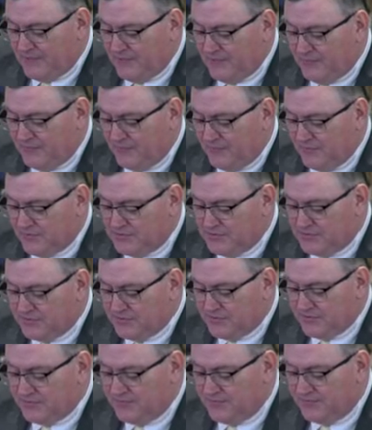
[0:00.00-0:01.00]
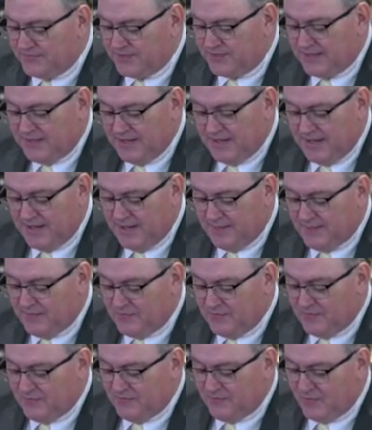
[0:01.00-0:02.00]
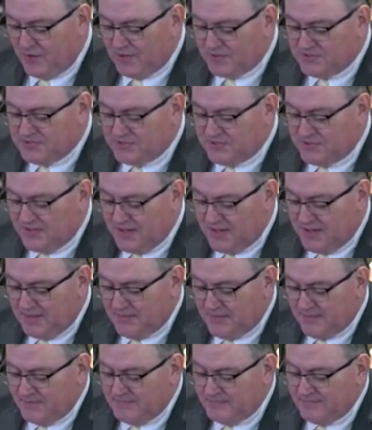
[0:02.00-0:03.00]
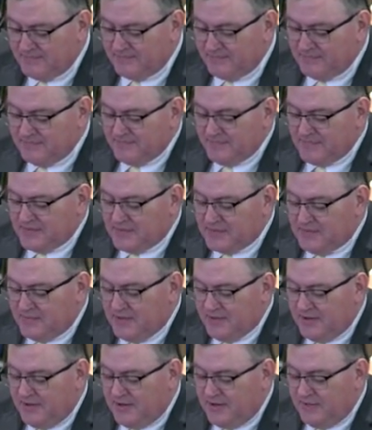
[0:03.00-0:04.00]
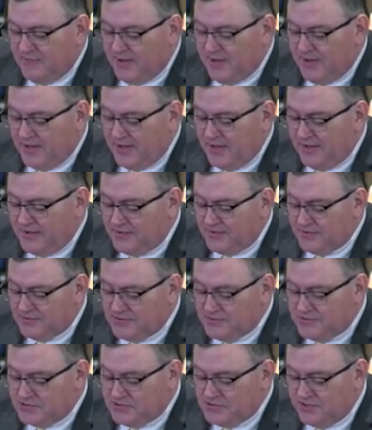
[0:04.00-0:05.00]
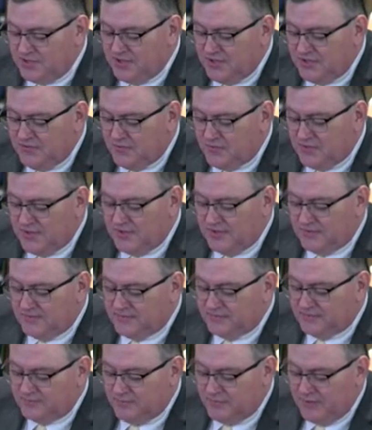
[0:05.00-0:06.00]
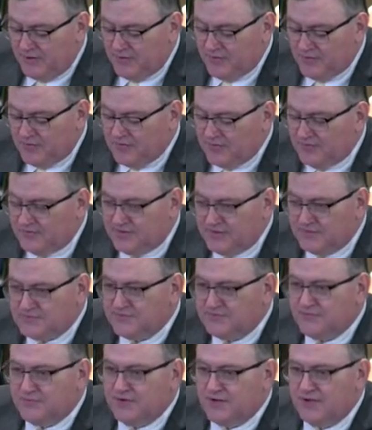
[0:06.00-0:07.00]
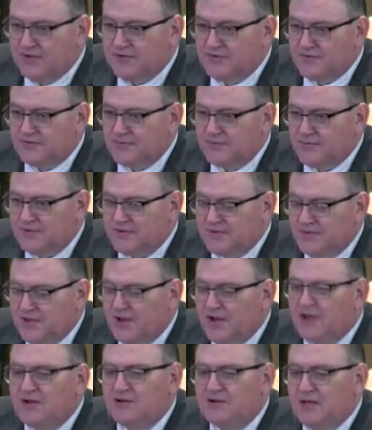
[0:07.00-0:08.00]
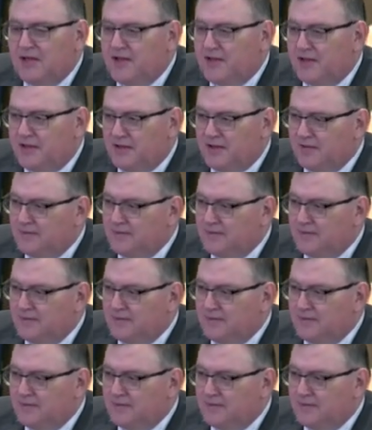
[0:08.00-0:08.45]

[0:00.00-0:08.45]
before too. We've seen it happen. We've watched it happen. But anyway, she was paranoid, schizophrenic or something, a young lady.